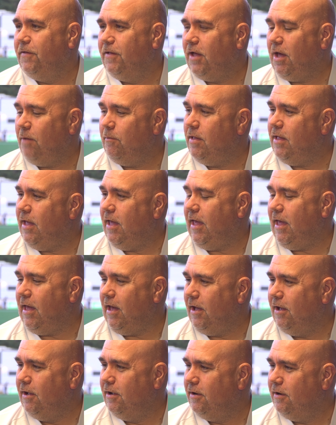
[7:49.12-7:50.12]
coming
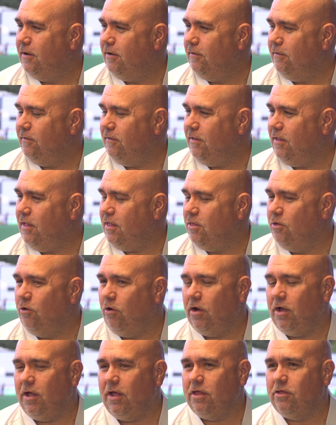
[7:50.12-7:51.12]
here, it's
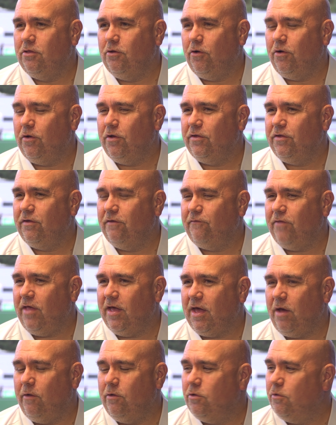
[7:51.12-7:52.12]
not as if they're
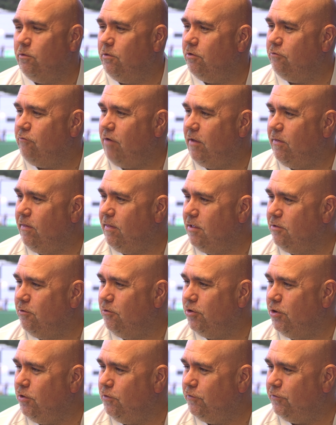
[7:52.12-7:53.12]
going to a ground they're
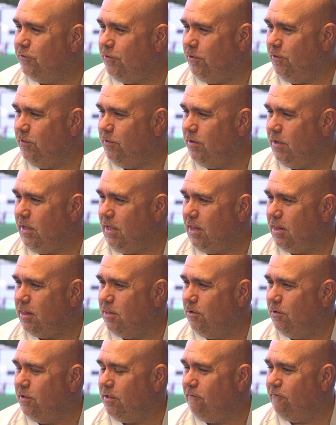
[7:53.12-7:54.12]
not used to. It's
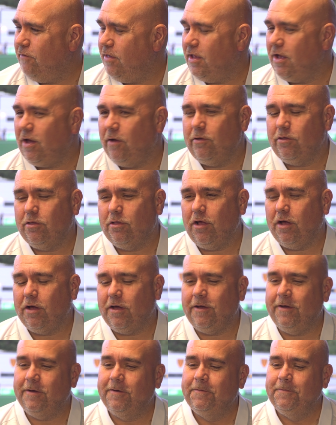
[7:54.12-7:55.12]
not as if they're going
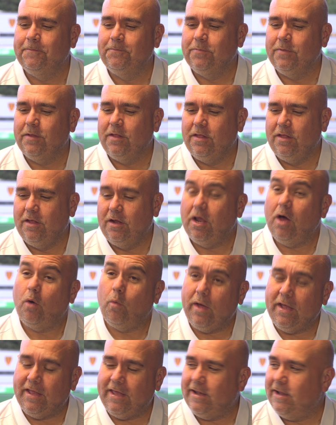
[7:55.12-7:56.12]
to like
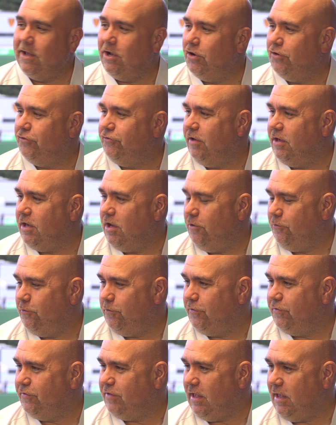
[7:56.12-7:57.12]
we did last year, going
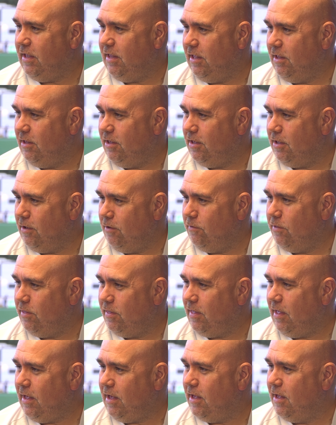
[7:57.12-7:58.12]
to a stadium.
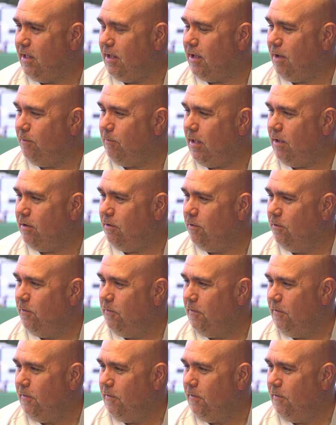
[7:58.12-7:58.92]
They can come here.